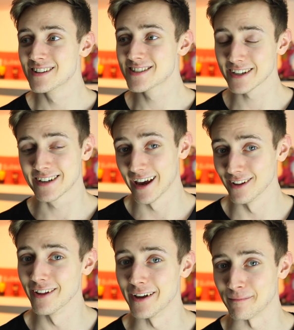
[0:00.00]
to
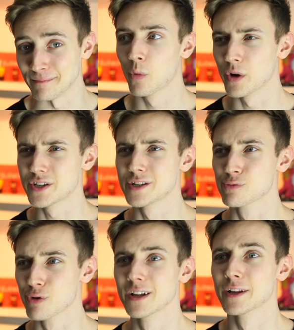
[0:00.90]
kill him, which is
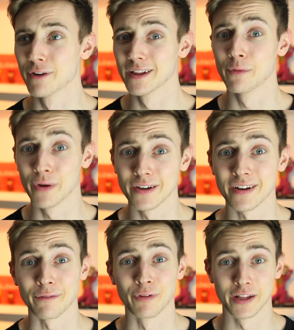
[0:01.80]
really, really weird
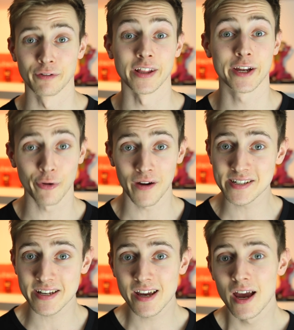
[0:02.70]
and really, really
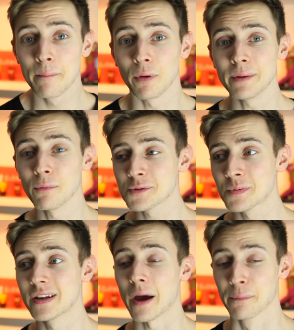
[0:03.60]
crazy, but it must
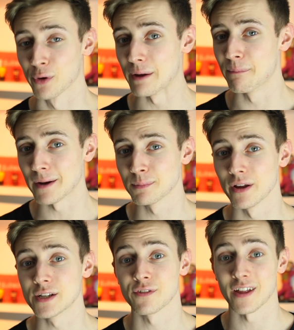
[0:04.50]
be in a pretty bad
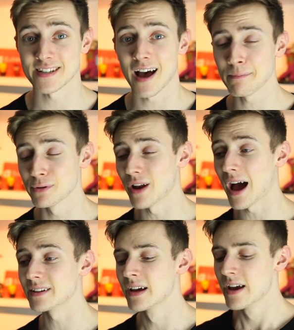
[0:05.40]
place for that to happen.
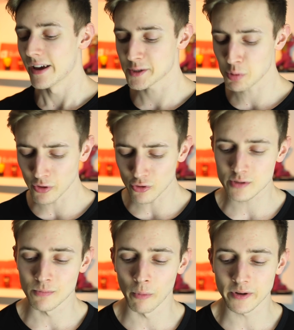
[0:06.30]
And it's one of
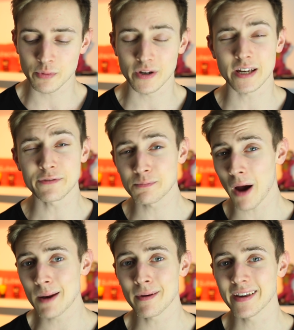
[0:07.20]
those moments where if
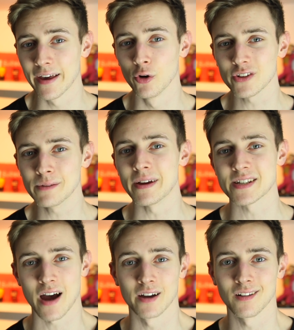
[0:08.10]
Spider-Man kills him,
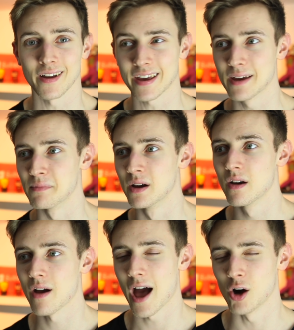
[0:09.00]
it's kind of like him
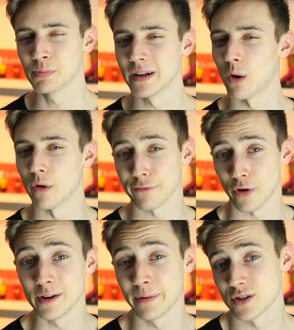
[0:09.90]
helping out a
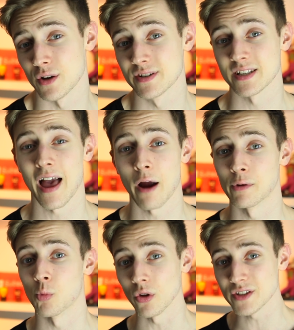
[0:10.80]
friend, because obviously Harry
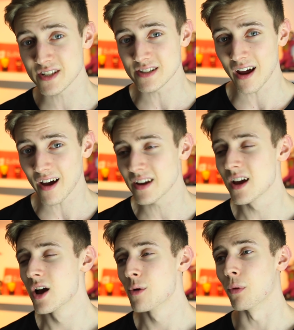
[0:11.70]
wants to die,
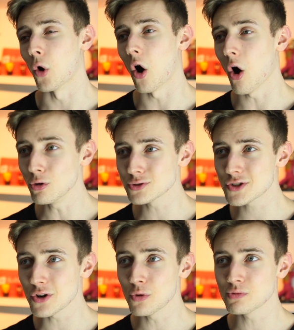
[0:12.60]
but
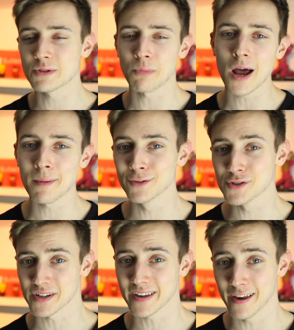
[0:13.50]
also Spider-Man
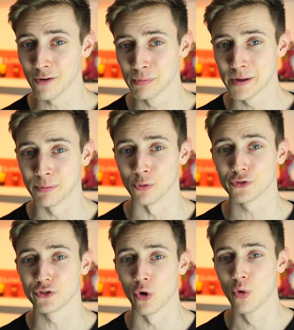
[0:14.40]
doesn't kill people,
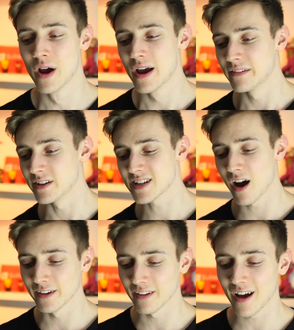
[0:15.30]
so there's
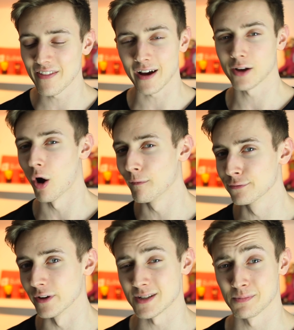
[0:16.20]
kind of like that
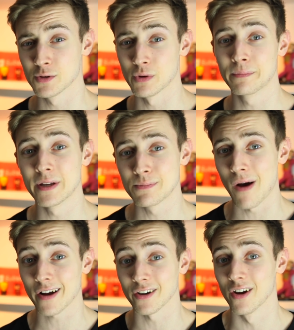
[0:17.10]
conflict between Peter
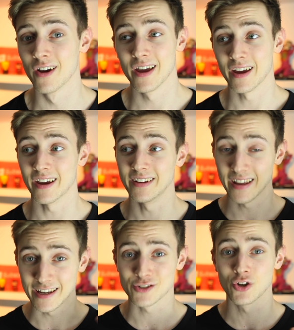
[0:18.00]
Parker in
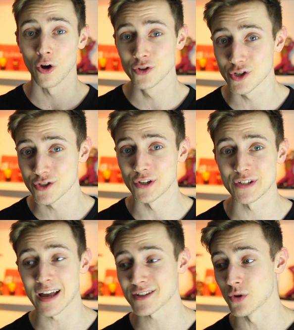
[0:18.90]
his consciousness
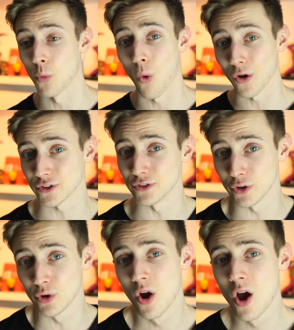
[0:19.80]
as to what to
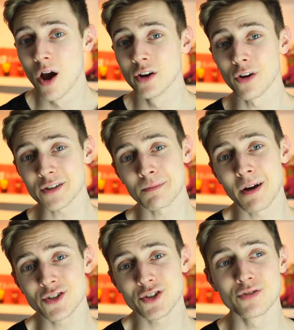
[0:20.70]
do. Not to
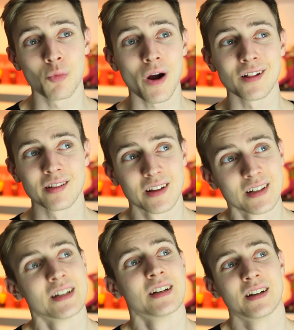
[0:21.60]
mention, well,
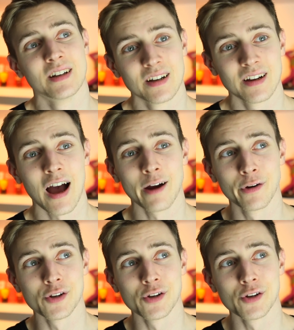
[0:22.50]
Harry